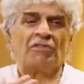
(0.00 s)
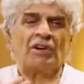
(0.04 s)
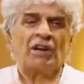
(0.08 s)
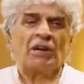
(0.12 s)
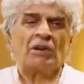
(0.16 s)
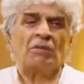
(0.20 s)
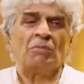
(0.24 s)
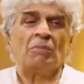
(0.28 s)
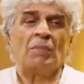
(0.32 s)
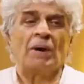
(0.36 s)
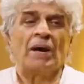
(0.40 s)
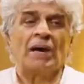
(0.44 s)

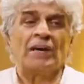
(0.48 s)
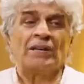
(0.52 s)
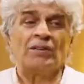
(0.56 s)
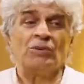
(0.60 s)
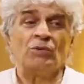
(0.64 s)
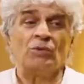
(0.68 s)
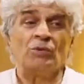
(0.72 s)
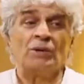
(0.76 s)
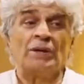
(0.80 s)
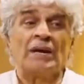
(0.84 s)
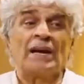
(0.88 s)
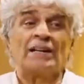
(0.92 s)
friend of mine
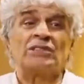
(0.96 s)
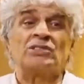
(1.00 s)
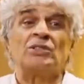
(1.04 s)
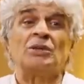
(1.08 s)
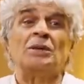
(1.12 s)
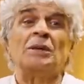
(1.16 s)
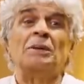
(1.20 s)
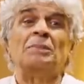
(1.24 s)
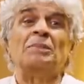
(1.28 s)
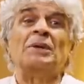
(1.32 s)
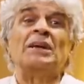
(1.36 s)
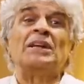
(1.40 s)
who had
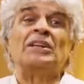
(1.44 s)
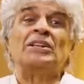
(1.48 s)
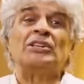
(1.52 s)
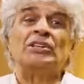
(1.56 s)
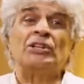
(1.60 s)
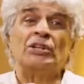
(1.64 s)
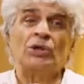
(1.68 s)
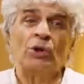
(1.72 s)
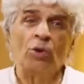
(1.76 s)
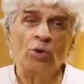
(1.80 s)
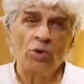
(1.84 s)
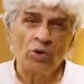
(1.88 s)
actually been
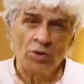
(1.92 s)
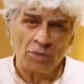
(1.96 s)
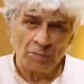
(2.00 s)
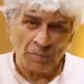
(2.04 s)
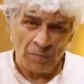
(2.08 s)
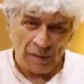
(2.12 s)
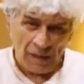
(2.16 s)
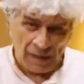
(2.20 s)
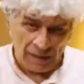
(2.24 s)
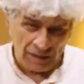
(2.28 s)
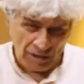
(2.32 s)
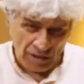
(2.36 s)

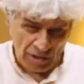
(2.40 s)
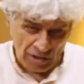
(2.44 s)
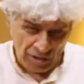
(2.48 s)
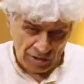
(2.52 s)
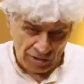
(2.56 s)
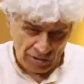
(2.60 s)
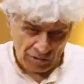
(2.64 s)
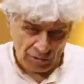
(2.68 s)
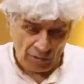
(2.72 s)
cured by